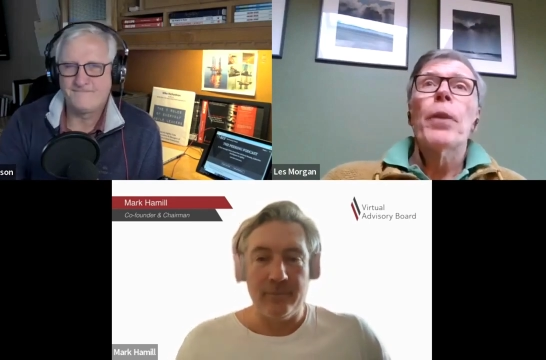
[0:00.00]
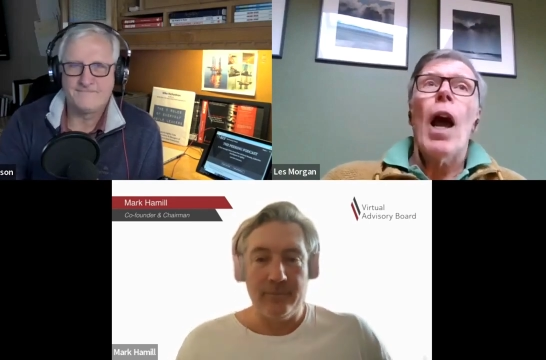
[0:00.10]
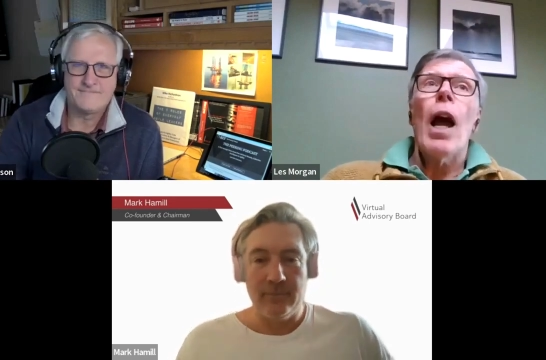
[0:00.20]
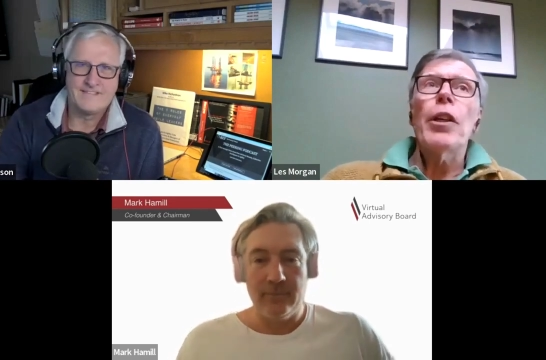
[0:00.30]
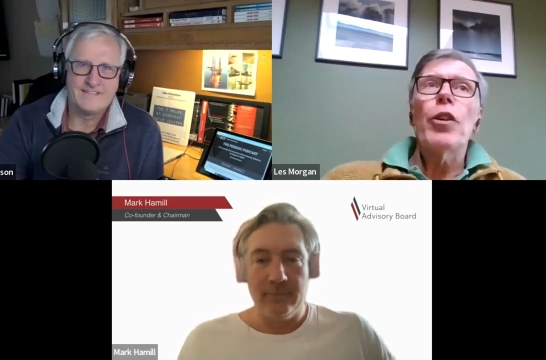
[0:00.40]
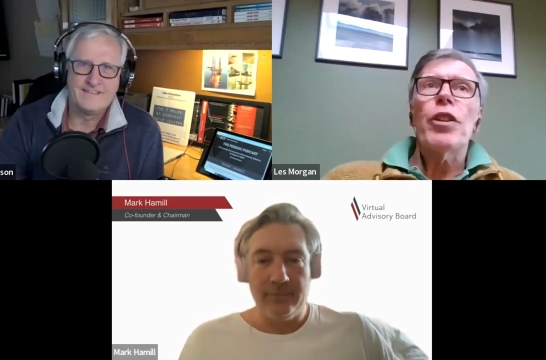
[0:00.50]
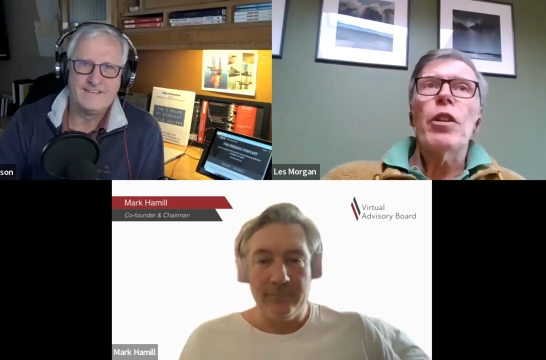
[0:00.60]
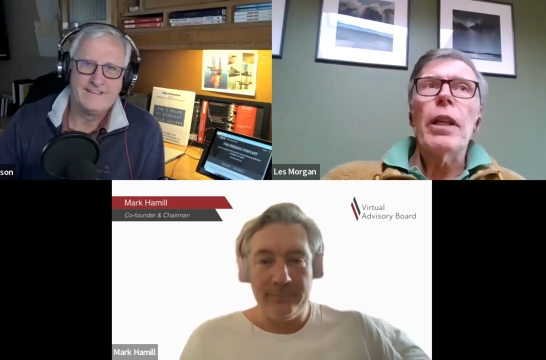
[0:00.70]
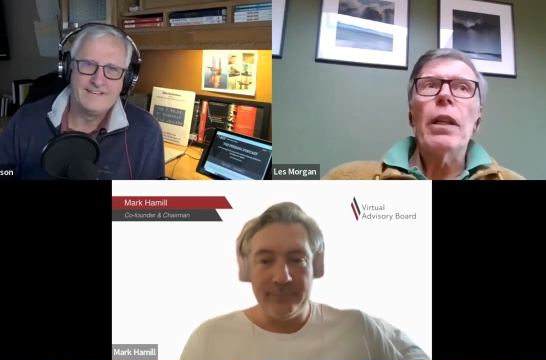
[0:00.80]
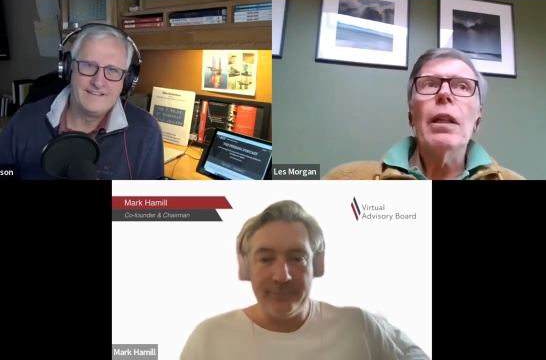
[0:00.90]
Speaker 1: I used to
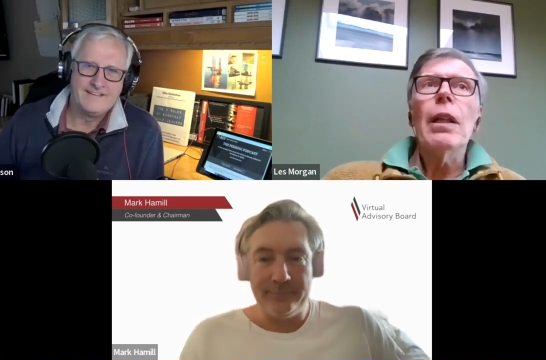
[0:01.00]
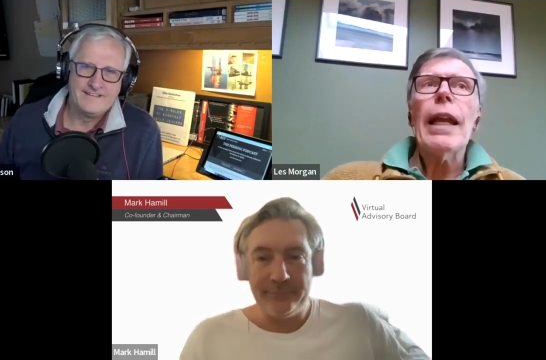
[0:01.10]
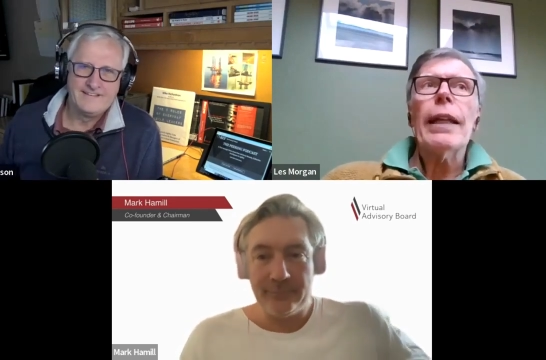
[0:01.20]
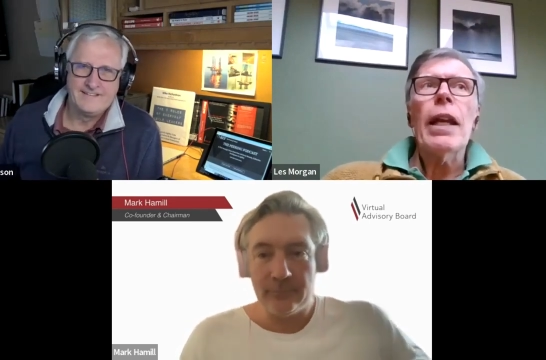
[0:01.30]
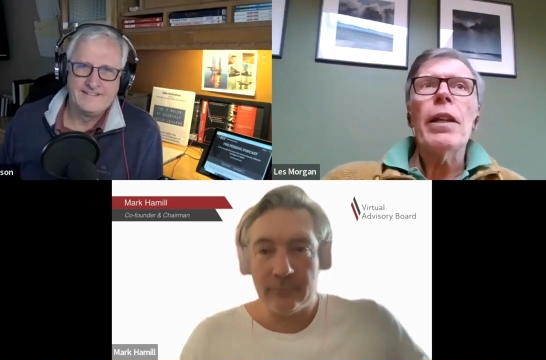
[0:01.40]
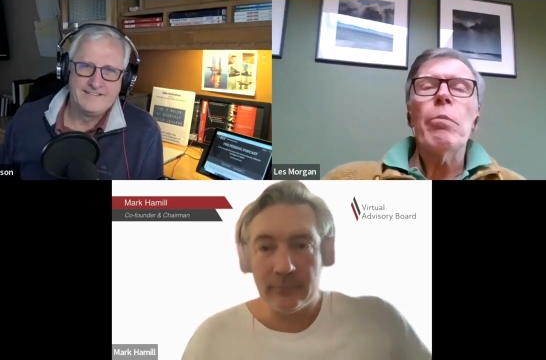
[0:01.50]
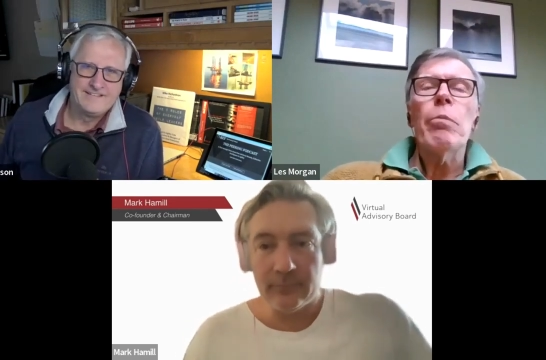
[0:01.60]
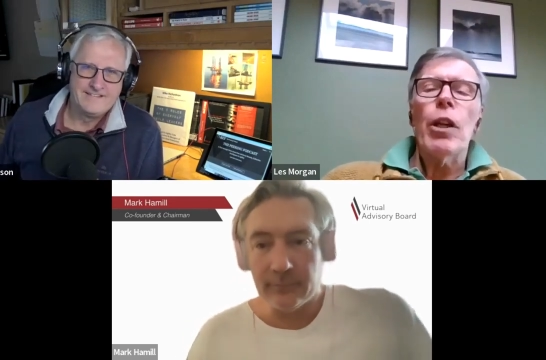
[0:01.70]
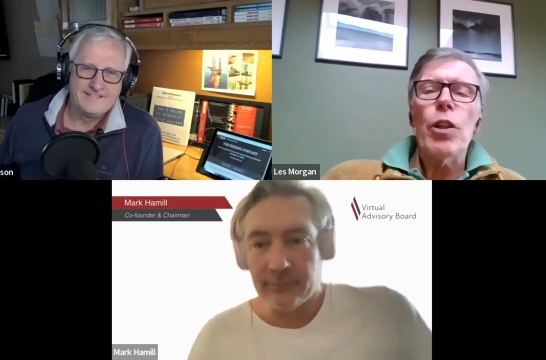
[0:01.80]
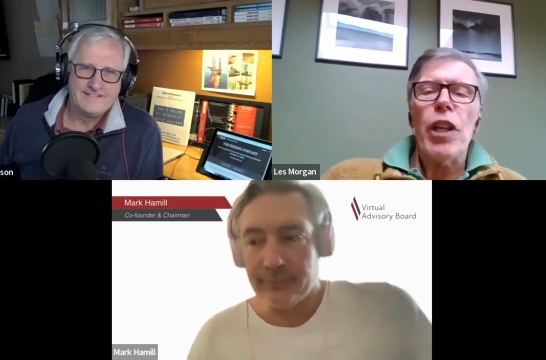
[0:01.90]
be late in, and
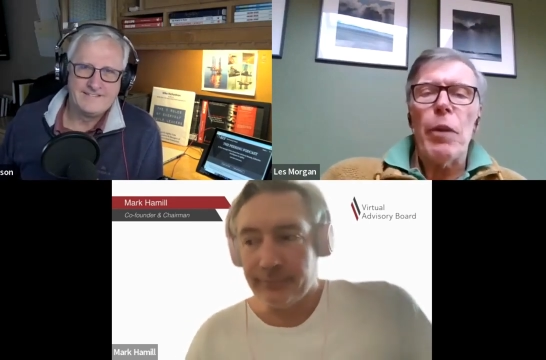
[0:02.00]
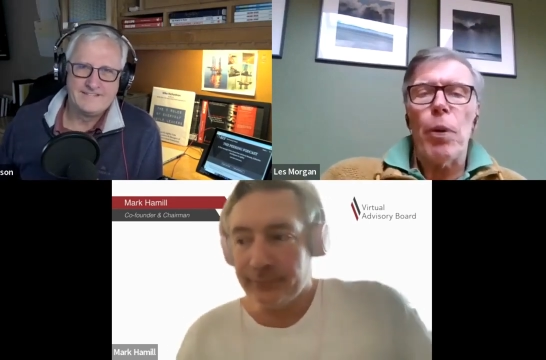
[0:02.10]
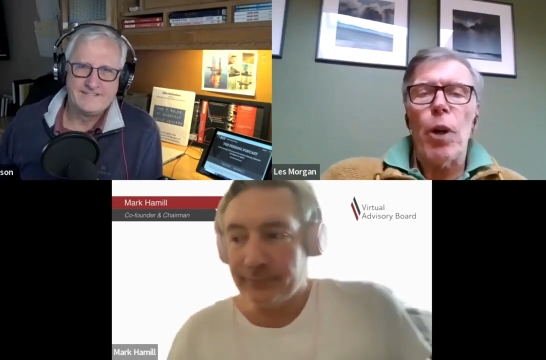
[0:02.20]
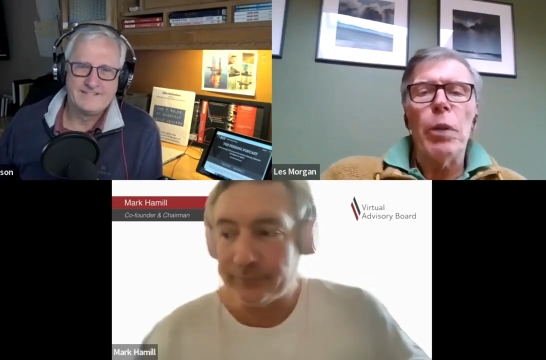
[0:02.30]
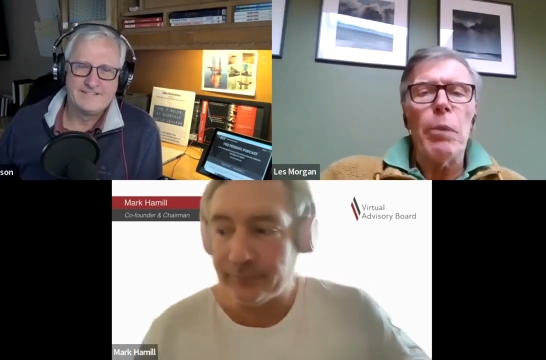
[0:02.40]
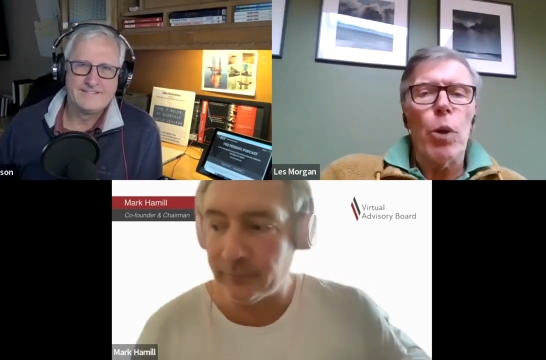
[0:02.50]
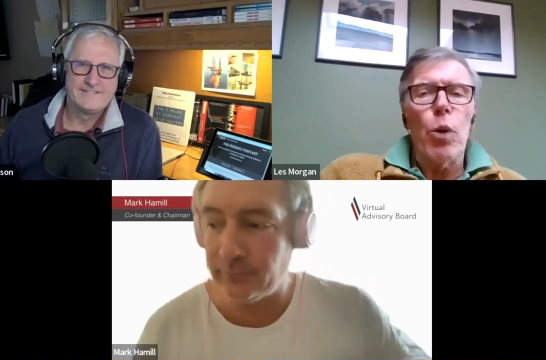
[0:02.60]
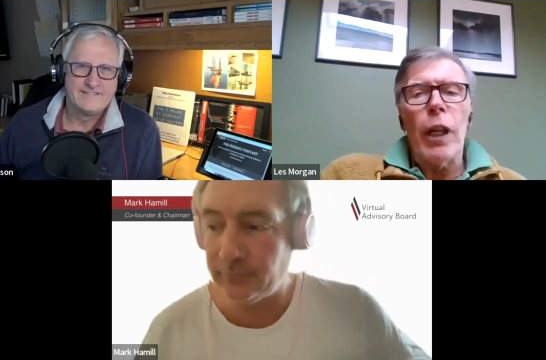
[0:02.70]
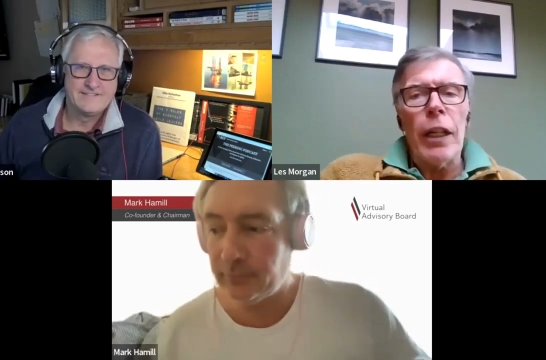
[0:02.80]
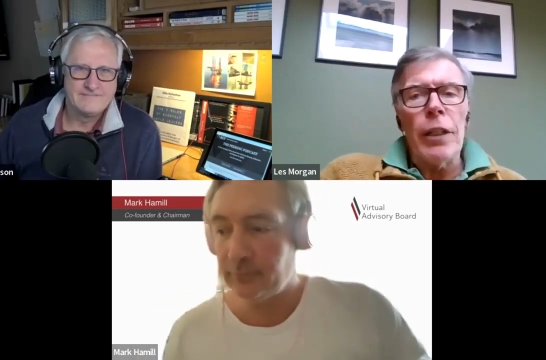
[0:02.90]
because I'd probably
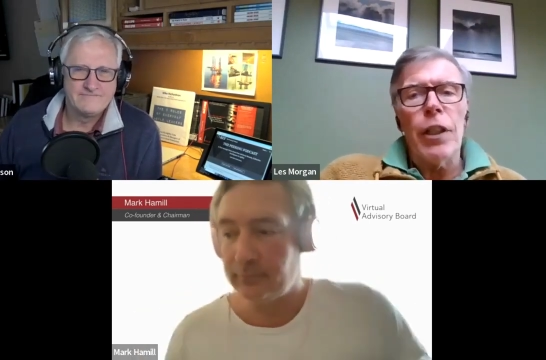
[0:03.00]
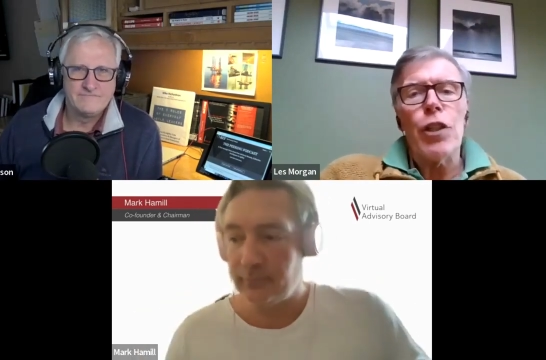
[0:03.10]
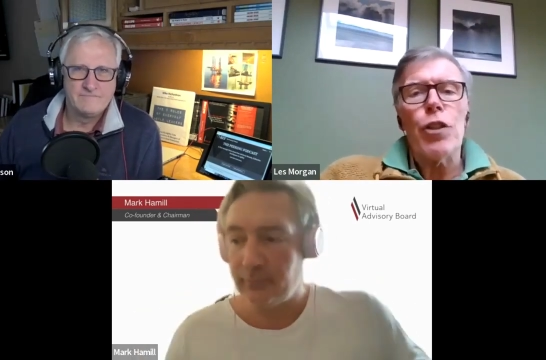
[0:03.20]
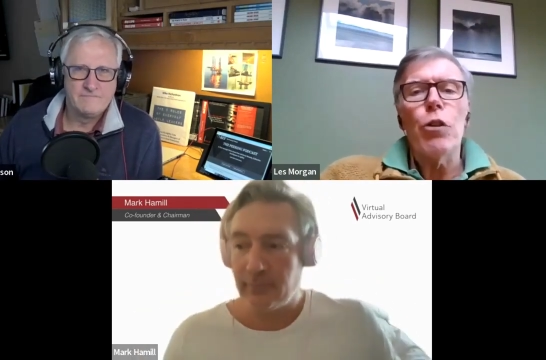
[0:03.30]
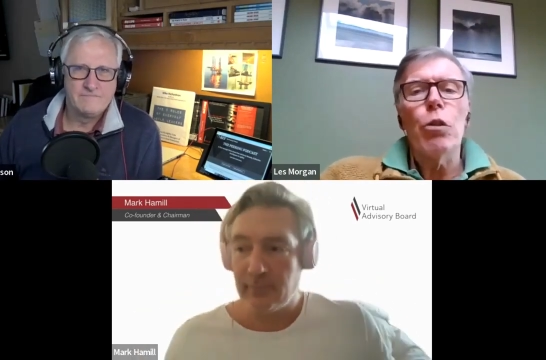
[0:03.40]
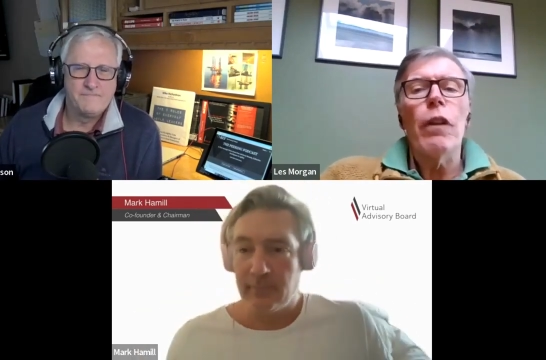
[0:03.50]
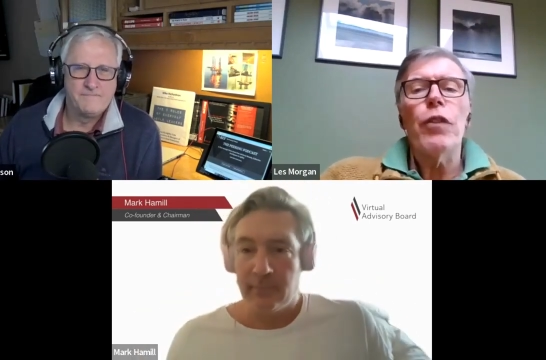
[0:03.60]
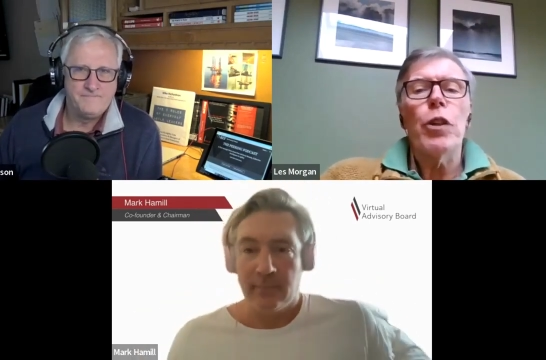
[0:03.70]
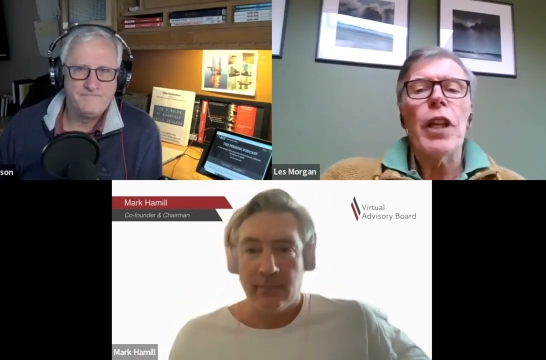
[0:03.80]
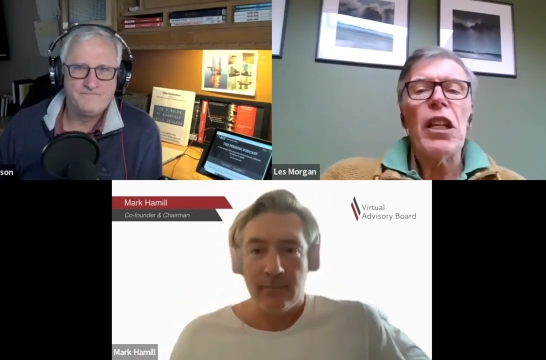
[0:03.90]
broken into the school a
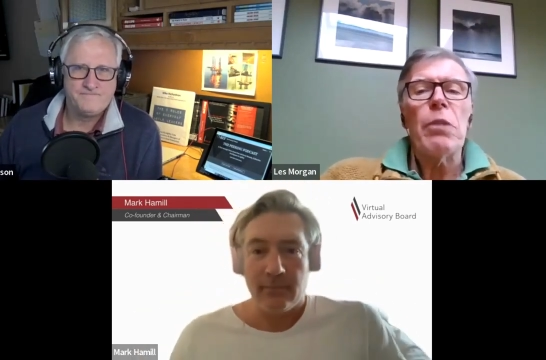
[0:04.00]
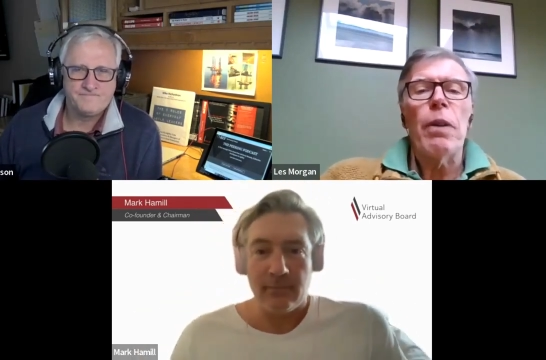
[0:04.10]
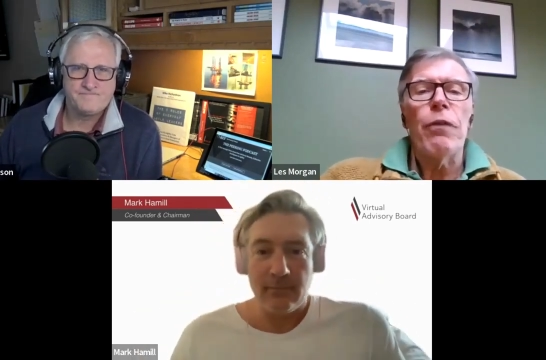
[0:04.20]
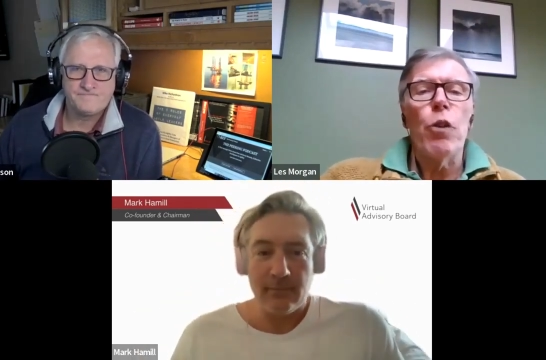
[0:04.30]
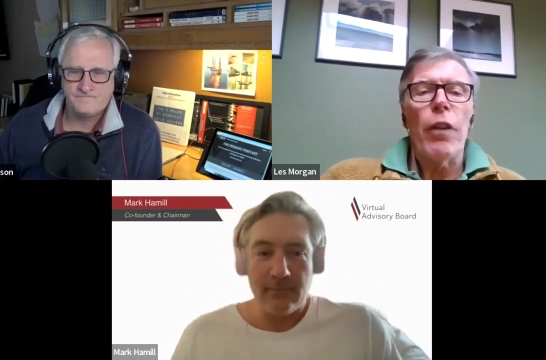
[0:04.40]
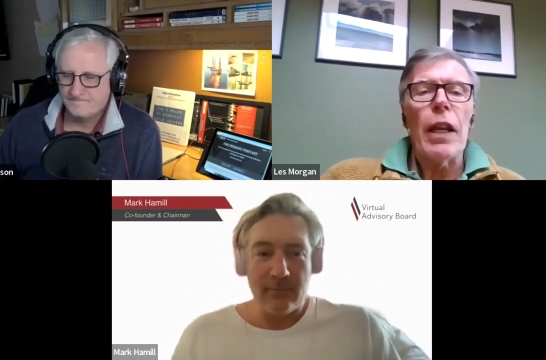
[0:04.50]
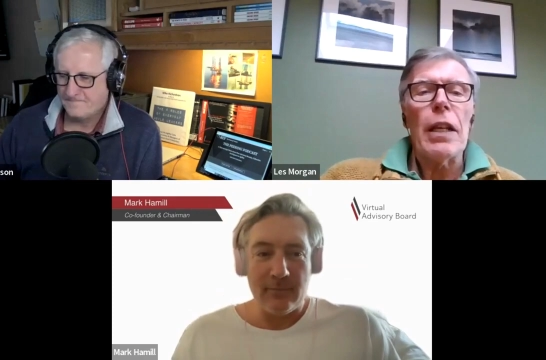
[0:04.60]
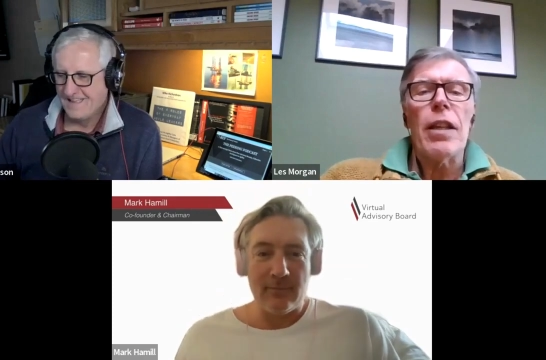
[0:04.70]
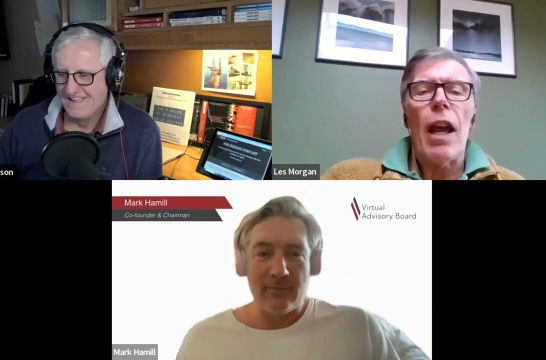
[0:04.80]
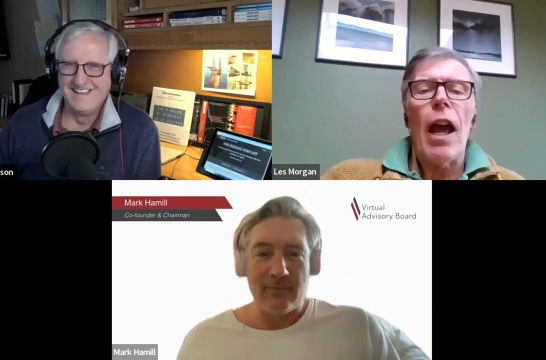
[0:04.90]
few times before this,